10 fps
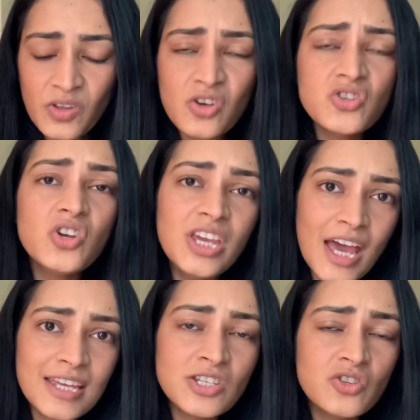So
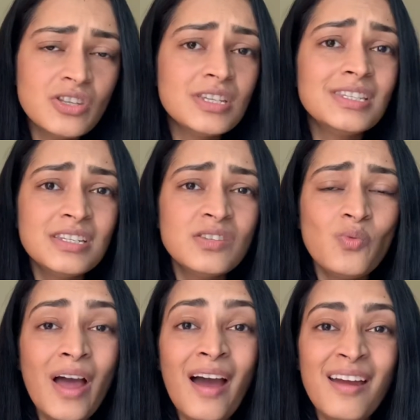yes, so this is
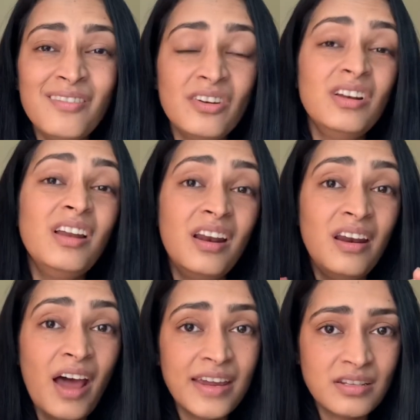why I really
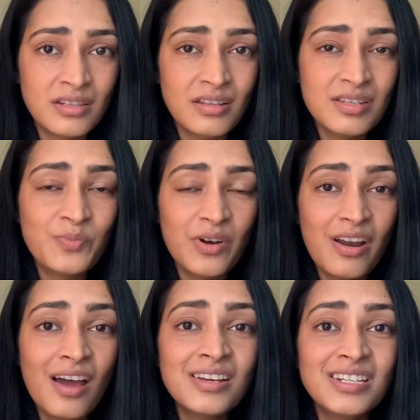liked this
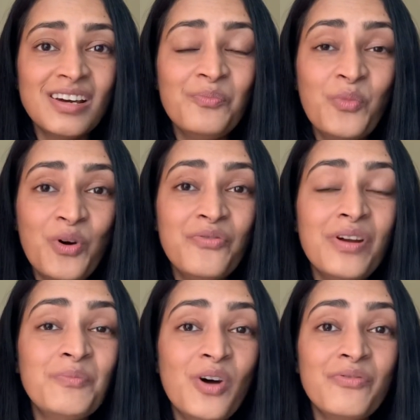product, more
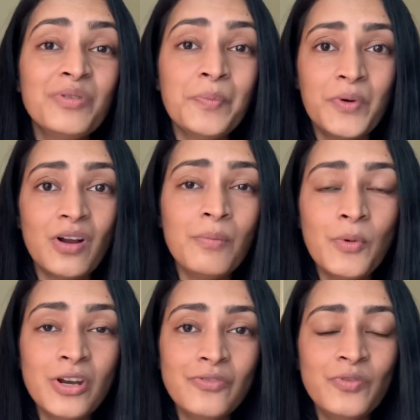from not from the product
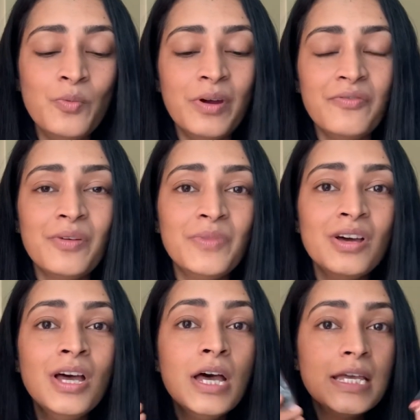point of view but from
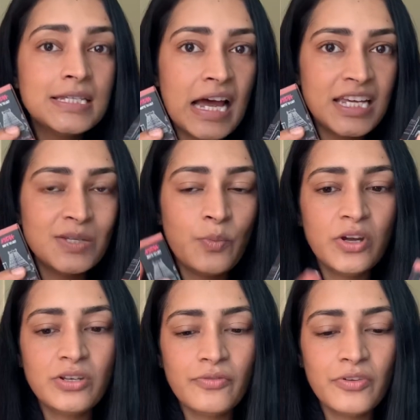the size
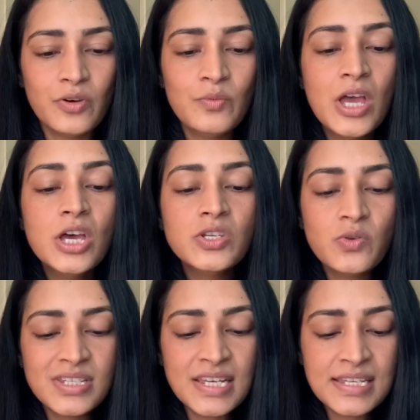point of view.
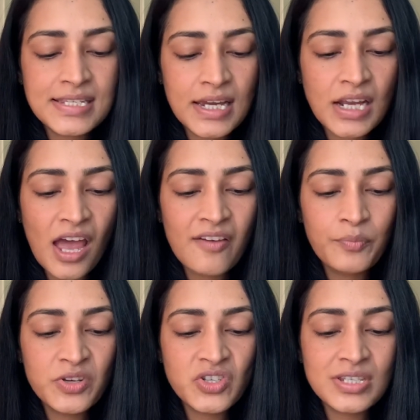So as I said, I have
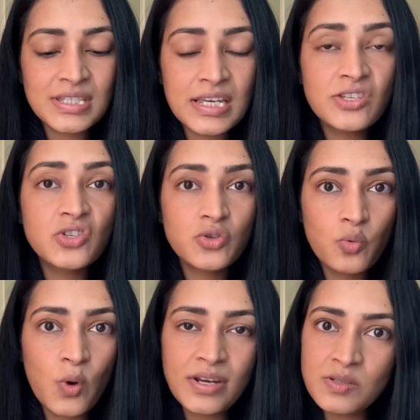purchased these two.
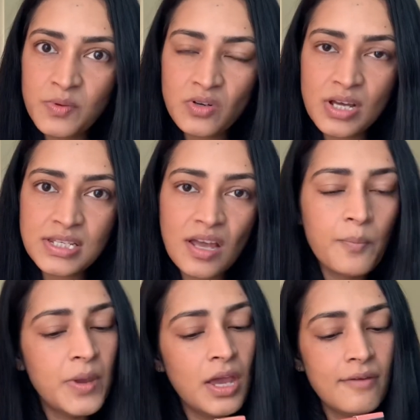One is Madras
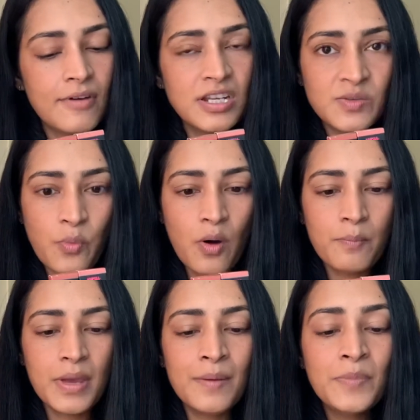Kaapi and one is
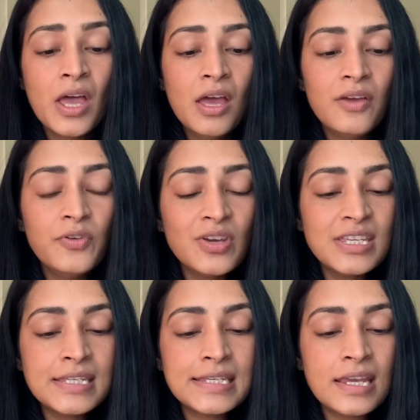Bombay. If you
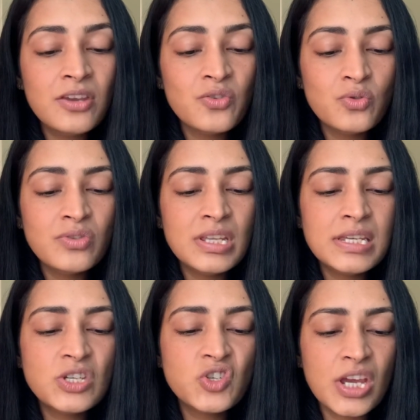can see, you know,
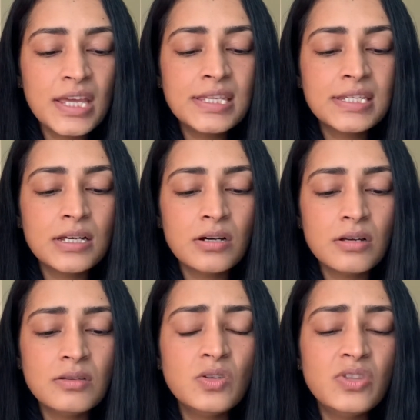these shades,
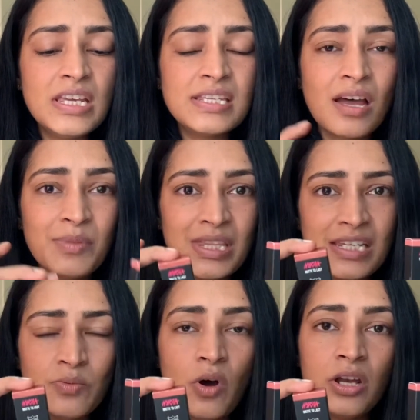so these come in
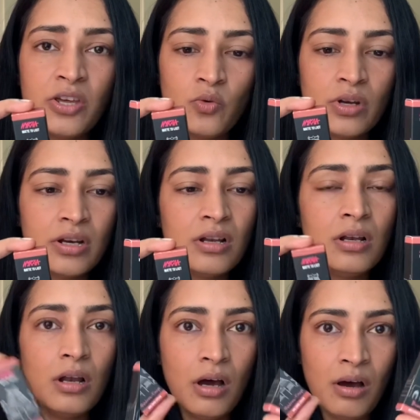these small cute
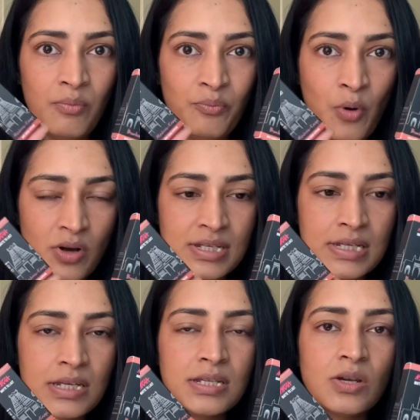little
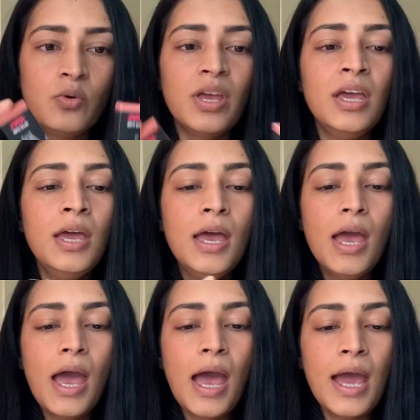boxes, okay,
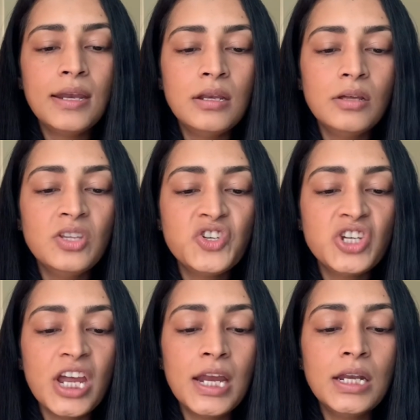and the
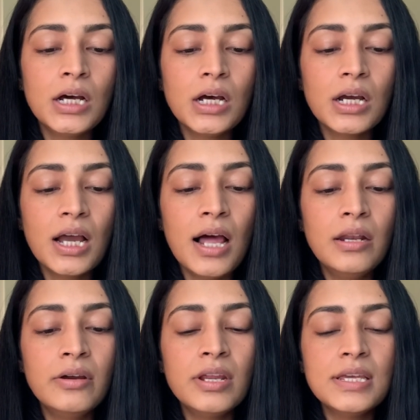shade
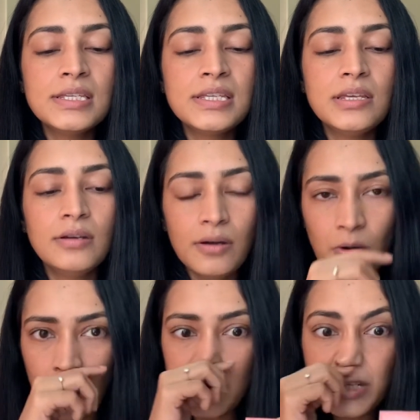color is here
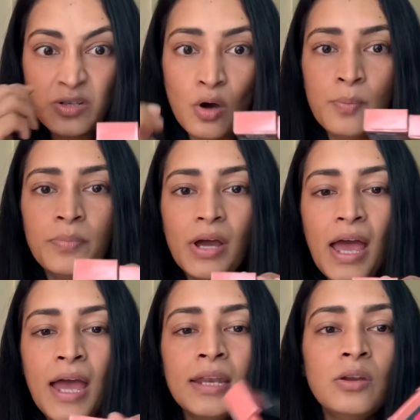on top
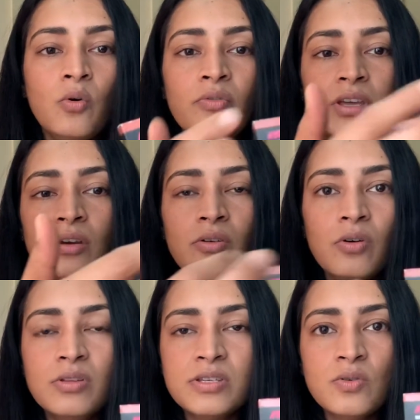and over here
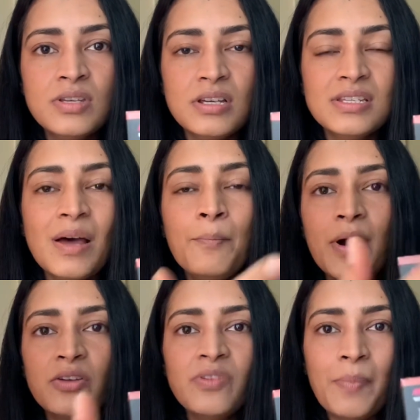also. Some
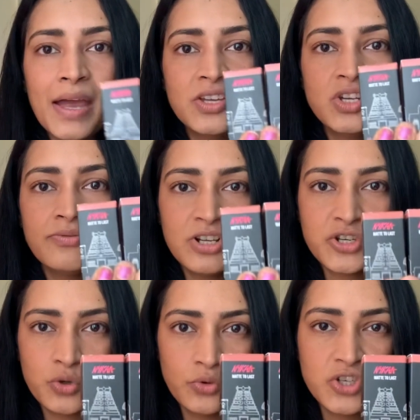part of the packaging will
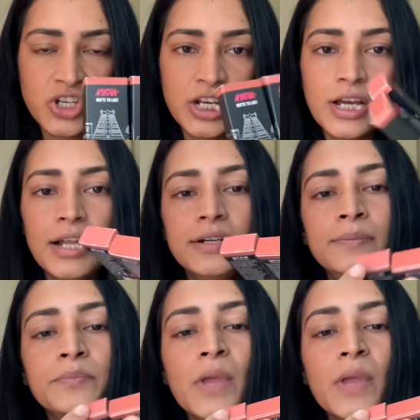show the shade color,